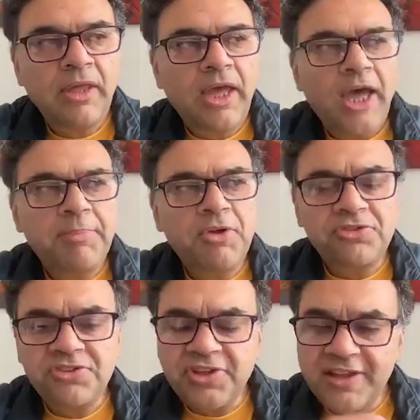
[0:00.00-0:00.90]
And because
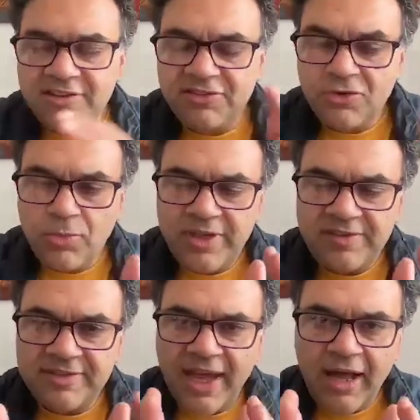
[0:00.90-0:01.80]
it's getting
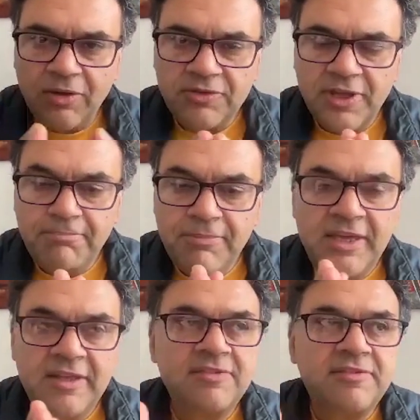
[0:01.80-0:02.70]
squeezed out, it
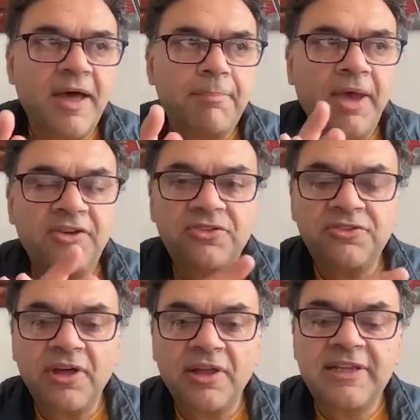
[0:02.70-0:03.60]
means that
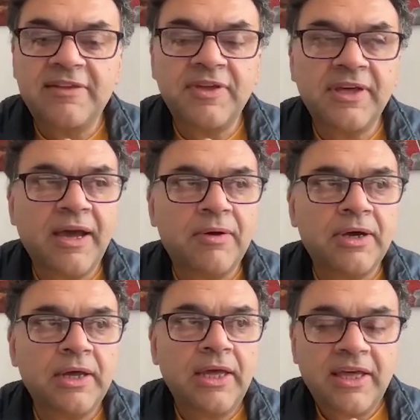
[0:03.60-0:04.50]
patients are leaving
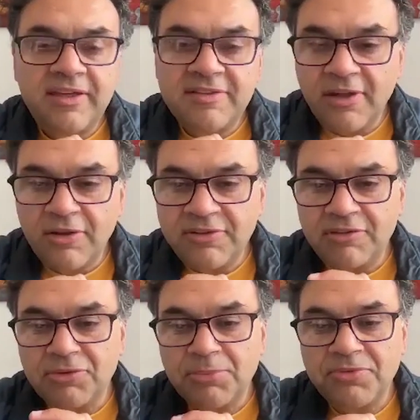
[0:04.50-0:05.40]
our consulting
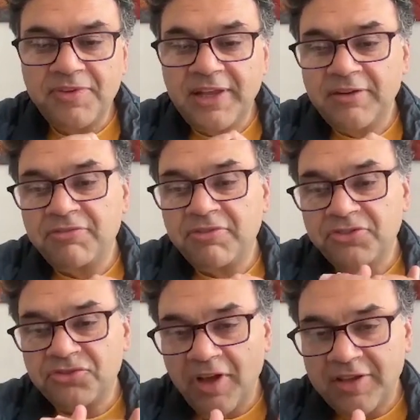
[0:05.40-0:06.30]
rooms feeling
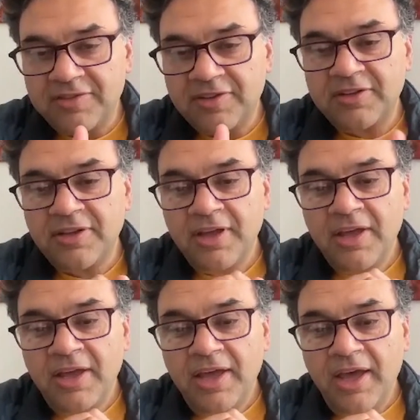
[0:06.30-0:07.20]
frustrated,
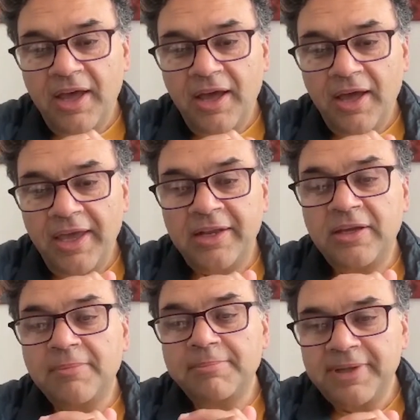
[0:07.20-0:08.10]

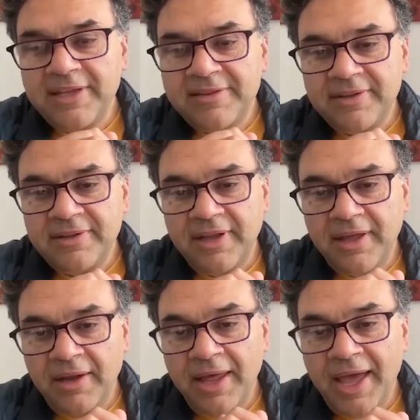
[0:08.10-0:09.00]
incomplete, and
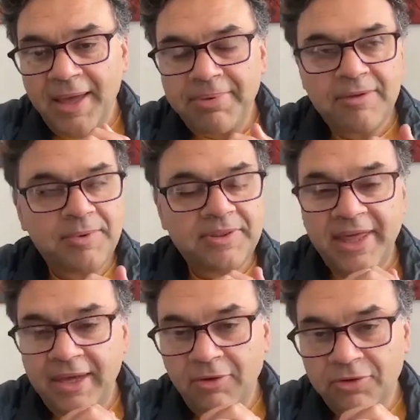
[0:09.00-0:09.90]
unhappy with
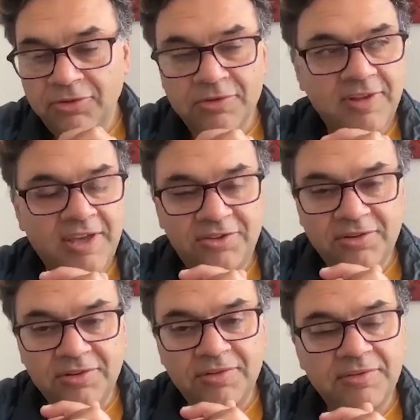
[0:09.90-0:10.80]
their
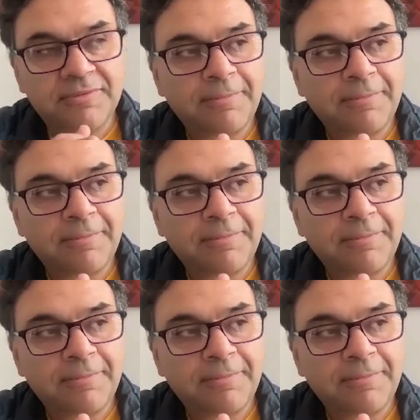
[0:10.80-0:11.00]
consultations.